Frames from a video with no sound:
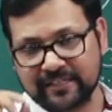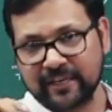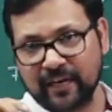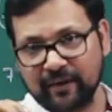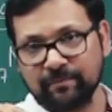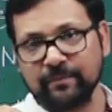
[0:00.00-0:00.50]

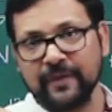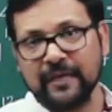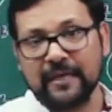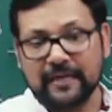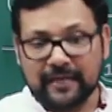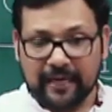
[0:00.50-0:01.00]
step,
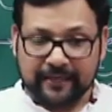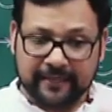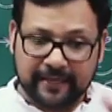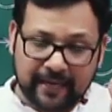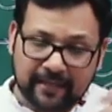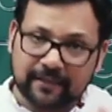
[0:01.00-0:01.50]

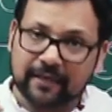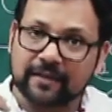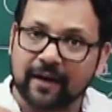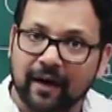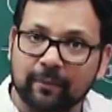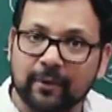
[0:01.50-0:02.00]
again the
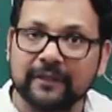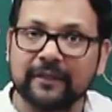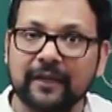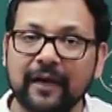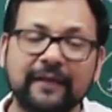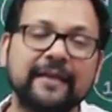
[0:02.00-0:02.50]

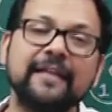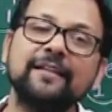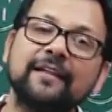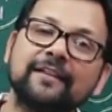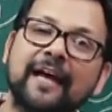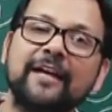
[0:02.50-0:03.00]
carbon, again
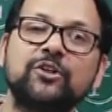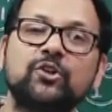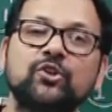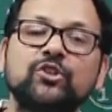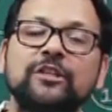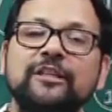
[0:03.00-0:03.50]
the
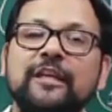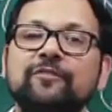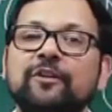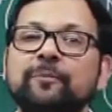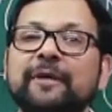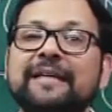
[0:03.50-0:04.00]
nitrogen, there
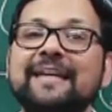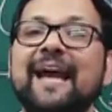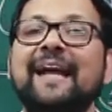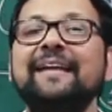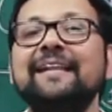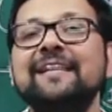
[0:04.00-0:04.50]
will be
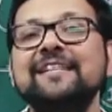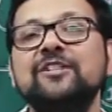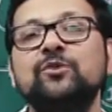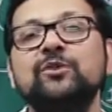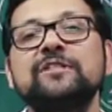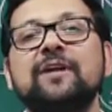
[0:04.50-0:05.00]

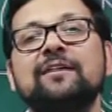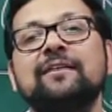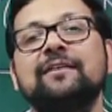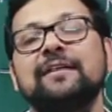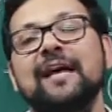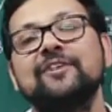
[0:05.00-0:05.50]
catalyst to start
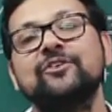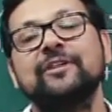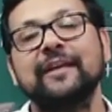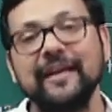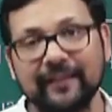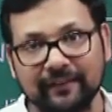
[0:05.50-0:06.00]
the reaction
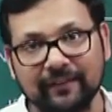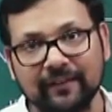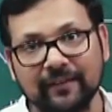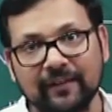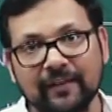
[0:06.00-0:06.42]
again.